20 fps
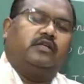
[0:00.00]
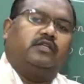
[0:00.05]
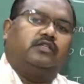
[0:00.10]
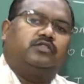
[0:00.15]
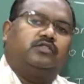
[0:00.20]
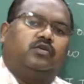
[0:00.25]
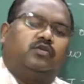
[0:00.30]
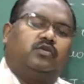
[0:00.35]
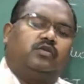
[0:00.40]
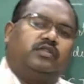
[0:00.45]

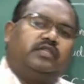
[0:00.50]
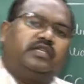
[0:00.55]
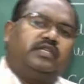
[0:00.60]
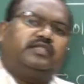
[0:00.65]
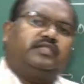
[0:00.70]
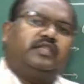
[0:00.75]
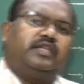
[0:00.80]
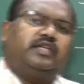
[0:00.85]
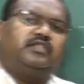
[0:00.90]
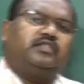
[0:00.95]
So
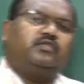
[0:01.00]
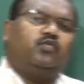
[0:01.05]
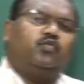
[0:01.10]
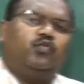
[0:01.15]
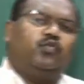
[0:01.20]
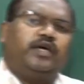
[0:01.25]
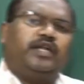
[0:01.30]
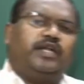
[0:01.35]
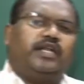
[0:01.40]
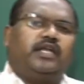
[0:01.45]
this is
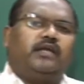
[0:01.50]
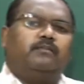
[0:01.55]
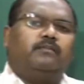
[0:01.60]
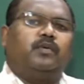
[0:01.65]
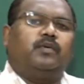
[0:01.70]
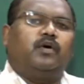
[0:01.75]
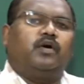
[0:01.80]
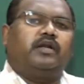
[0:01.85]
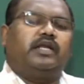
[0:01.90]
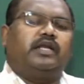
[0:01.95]
very
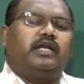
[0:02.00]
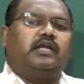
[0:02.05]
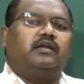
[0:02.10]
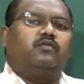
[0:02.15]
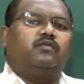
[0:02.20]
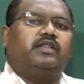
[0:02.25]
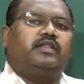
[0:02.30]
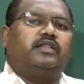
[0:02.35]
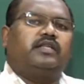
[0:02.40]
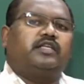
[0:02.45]
important
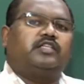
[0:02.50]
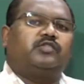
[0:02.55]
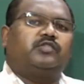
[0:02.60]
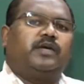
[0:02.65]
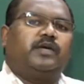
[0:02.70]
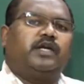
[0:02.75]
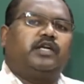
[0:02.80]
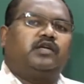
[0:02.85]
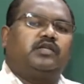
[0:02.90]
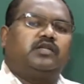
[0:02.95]
with
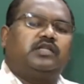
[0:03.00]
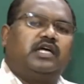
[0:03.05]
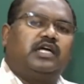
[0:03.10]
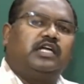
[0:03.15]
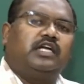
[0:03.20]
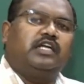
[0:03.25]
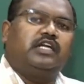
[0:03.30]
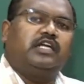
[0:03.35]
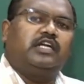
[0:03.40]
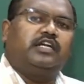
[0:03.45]
respect to
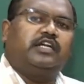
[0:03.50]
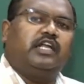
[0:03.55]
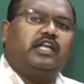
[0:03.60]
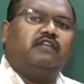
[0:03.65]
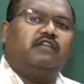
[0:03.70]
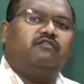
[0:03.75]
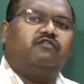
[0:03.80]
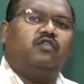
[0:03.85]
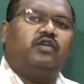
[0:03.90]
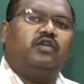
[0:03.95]
the
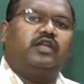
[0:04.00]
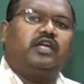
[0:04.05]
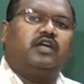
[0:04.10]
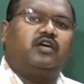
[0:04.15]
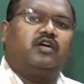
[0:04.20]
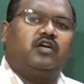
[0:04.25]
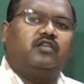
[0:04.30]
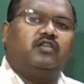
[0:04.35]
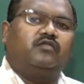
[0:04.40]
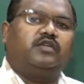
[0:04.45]

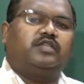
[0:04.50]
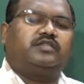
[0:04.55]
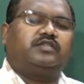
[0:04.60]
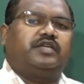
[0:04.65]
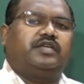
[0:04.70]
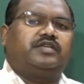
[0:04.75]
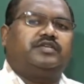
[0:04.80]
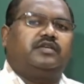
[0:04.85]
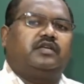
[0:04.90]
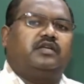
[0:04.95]
telephonic
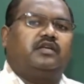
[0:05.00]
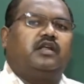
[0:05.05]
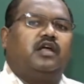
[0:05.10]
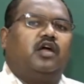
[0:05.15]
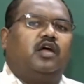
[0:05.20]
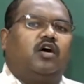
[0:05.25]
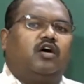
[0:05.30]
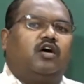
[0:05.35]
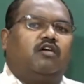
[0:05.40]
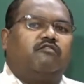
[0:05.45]
conversation
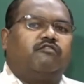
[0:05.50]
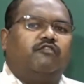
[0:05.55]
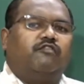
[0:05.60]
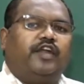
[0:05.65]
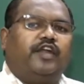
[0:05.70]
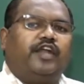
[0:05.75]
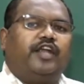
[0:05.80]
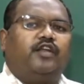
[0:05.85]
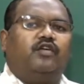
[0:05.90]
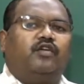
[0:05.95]
of
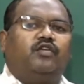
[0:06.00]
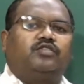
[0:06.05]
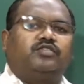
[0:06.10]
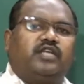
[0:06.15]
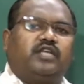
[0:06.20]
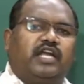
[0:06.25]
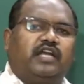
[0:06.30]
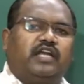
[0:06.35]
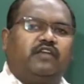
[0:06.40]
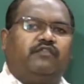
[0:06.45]

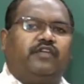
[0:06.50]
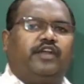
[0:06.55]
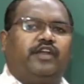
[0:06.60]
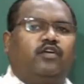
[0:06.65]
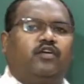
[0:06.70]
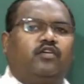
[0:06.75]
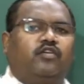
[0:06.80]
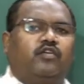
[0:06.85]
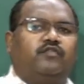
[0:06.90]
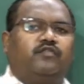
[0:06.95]
videos and
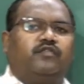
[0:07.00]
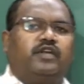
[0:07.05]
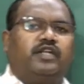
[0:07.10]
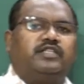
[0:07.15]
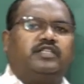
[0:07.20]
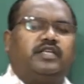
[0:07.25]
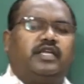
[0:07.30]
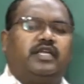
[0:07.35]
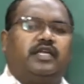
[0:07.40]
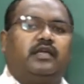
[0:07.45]
video
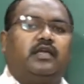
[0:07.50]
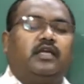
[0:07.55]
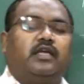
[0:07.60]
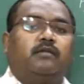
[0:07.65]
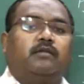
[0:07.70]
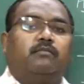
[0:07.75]
conferencing,